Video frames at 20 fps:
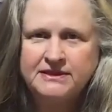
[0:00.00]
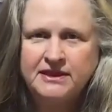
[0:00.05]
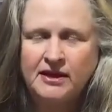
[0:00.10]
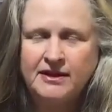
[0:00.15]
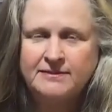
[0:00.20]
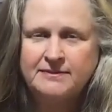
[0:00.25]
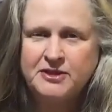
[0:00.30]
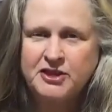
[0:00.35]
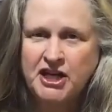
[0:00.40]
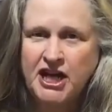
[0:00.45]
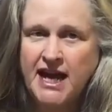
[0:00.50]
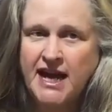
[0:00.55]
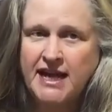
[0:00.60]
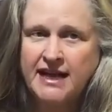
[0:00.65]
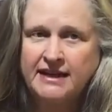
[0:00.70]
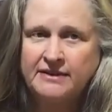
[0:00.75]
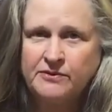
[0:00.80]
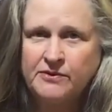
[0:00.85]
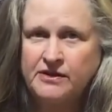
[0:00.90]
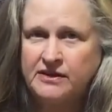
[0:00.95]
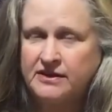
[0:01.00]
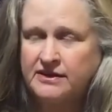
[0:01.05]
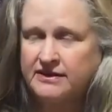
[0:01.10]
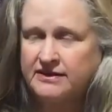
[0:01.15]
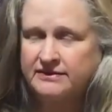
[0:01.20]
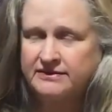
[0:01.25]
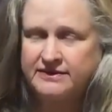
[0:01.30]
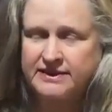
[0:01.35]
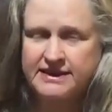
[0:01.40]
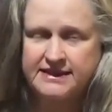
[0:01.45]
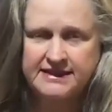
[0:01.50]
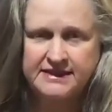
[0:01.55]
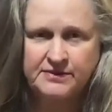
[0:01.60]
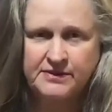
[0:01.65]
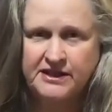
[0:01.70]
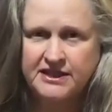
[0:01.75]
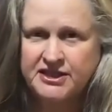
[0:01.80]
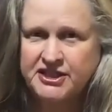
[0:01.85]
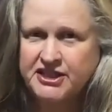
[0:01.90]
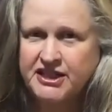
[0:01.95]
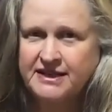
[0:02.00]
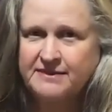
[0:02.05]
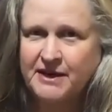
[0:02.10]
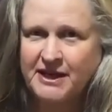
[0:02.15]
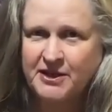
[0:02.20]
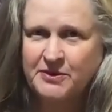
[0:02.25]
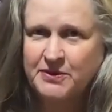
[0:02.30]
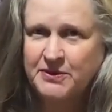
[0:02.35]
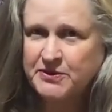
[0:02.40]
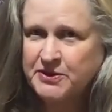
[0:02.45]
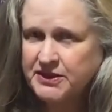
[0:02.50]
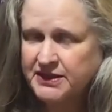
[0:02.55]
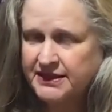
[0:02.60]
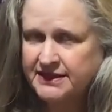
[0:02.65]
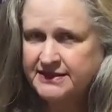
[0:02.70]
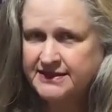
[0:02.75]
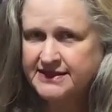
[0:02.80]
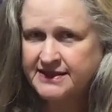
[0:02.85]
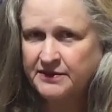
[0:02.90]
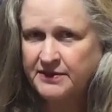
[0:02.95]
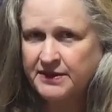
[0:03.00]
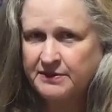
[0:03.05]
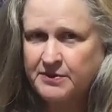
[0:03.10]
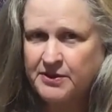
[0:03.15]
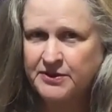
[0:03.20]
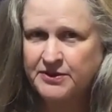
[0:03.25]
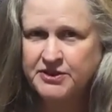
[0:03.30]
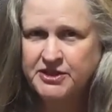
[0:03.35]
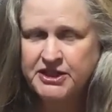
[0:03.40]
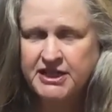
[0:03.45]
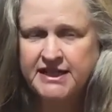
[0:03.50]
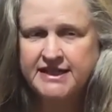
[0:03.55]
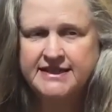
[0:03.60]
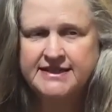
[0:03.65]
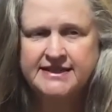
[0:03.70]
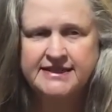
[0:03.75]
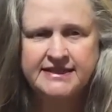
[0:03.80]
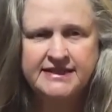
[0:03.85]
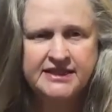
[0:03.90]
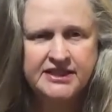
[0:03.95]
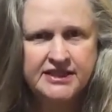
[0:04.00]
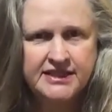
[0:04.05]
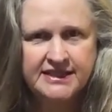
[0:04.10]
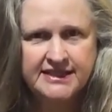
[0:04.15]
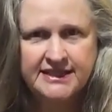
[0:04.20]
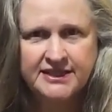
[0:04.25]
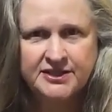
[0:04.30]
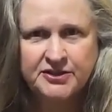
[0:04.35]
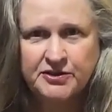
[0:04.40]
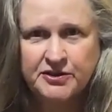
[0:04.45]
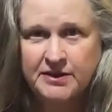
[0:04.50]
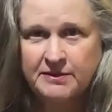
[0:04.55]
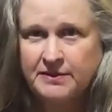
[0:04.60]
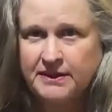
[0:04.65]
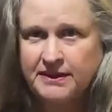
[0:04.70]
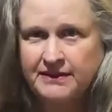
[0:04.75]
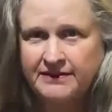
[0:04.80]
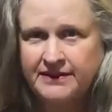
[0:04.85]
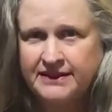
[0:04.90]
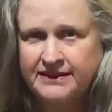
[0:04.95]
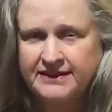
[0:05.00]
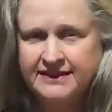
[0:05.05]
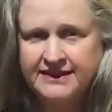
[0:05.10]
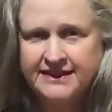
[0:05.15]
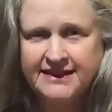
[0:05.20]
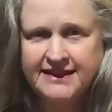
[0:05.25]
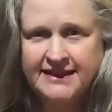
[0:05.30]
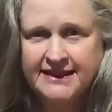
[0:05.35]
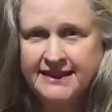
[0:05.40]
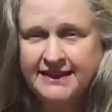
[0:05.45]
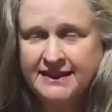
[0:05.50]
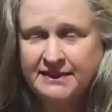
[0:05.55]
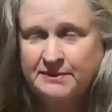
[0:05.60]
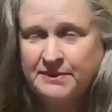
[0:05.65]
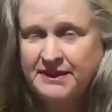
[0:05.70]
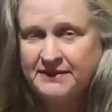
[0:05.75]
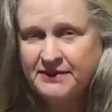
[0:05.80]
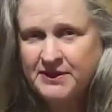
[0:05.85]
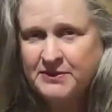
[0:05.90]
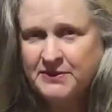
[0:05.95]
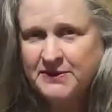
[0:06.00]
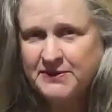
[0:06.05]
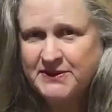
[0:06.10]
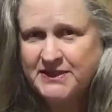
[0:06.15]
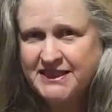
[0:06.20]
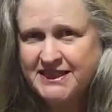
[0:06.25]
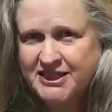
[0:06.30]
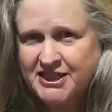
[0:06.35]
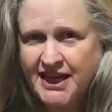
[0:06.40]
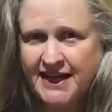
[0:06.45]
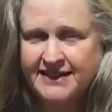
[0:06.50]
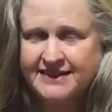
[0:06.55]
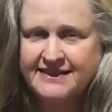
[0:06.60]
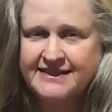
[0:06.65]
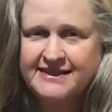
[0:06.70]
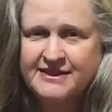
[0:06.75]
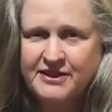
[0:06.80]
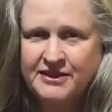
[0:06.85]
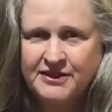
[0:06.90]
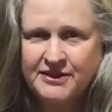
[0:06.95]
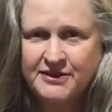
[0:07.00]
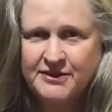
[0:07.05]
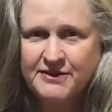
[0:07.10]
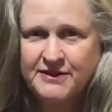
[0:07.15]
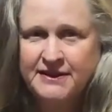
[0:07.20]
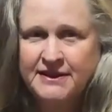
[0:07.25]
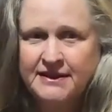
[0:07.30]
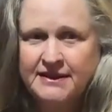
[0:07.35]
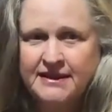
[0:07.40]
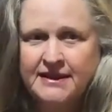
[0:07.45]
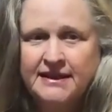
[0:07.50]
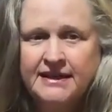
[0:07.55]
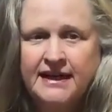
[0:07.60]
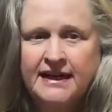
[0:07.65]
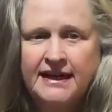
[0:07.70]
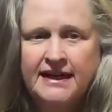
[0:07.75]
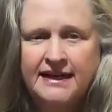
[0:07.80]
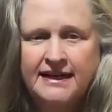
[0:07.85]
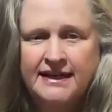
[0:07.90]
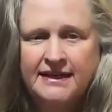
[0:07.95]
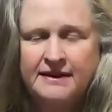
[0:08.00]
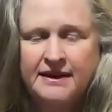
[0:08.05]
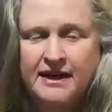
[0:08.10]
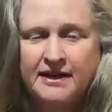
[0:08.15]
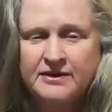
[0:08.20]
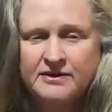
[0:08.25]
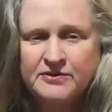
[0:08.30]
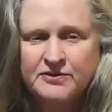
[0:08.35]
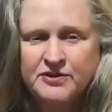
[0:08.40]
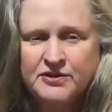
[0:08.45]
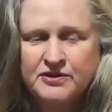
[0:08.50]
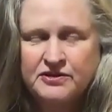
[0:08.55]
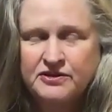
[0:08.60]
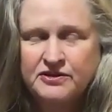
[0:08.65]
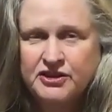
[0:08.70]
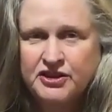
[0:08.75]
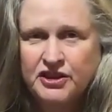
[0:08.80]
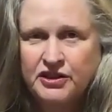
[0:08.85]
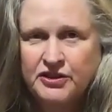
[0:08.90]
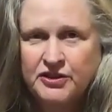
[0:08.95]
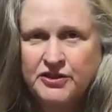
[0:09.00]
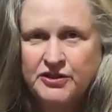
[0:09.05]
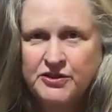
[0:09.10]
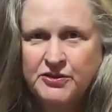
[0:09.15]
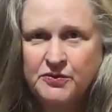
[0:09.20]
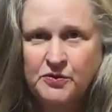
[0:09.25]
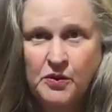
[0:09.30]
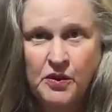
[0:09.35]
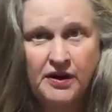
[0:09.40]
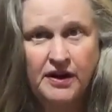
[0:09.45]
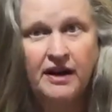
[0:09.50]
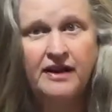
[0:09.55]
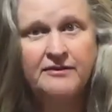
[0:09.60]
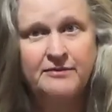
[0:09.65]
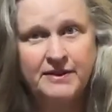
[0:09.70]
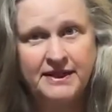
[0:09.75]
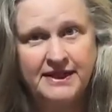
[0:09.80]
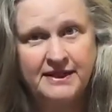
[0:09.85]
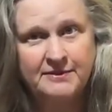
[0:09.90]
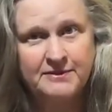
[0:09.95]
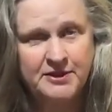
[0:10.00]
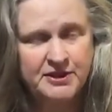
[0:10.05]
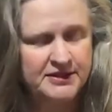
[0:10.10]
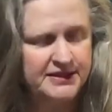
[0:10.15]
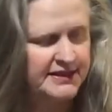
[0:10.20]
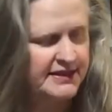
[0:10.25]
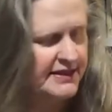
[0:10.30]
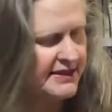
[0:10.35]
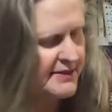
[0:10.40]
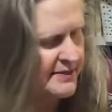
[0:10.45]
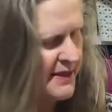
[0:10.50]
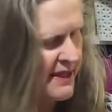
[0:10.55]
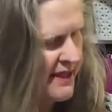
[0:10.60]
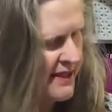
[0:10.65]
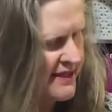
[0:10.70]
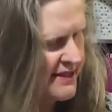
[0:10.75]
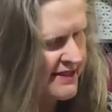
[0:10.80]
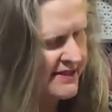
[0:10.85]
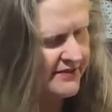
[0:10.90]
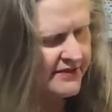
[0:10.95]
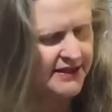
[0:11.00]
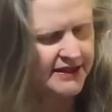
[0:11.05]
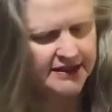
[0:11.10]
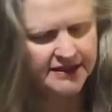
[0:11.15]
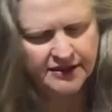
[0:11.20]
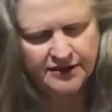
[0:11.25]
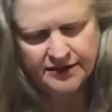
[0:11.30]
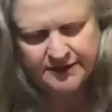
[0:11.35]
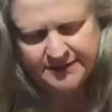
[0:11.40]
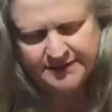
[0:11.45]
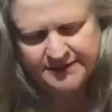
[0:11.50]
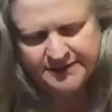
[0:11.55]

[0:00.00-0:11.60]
I'm Jane. This is where I share my quilting and sewing projects and just enjoy a bit of a quilty chat. So I'll show you what I've been up to since my last video.